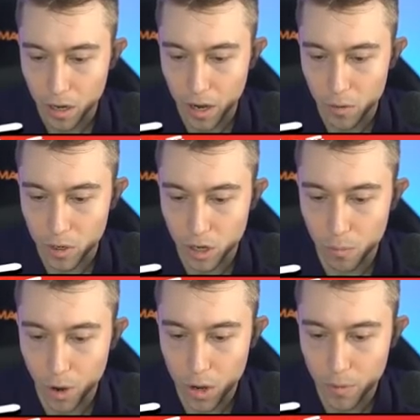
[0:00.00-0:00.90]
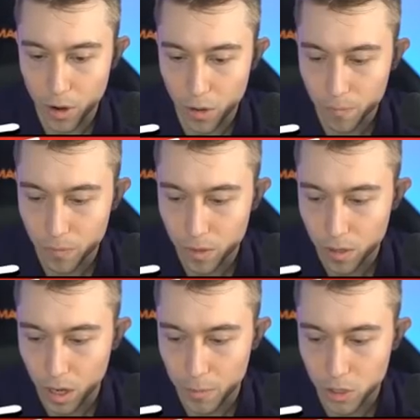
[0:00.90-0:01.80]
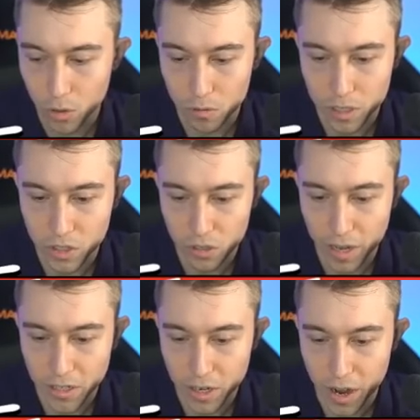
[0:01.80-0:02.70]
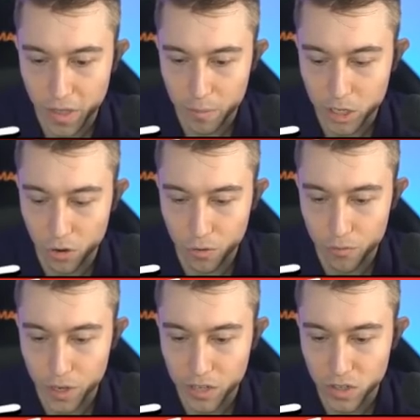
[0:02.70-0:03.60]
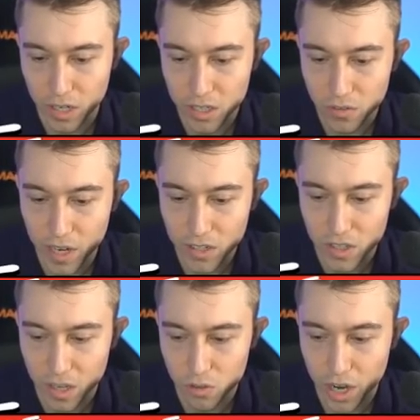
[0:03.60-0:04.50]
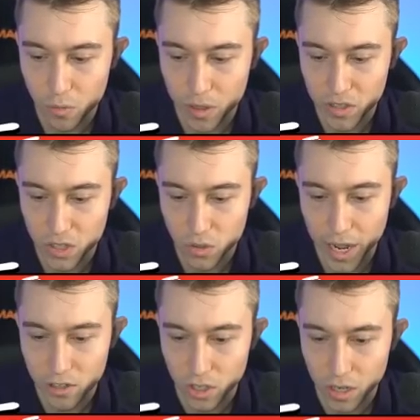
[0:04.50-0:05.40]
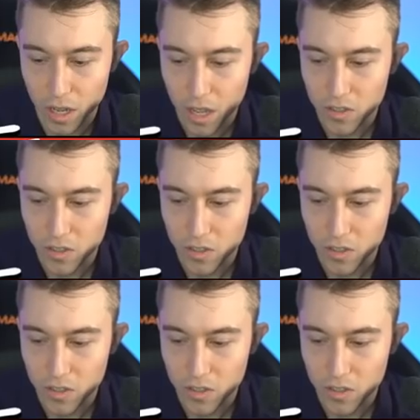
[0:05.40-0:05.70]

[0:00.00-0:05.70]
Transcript: Alright, we're going to go Barbarrel, I'm going to go an Elixir Collector, and I'm going to go for a Phoenix on his Phoenix, and then try to win this interaction.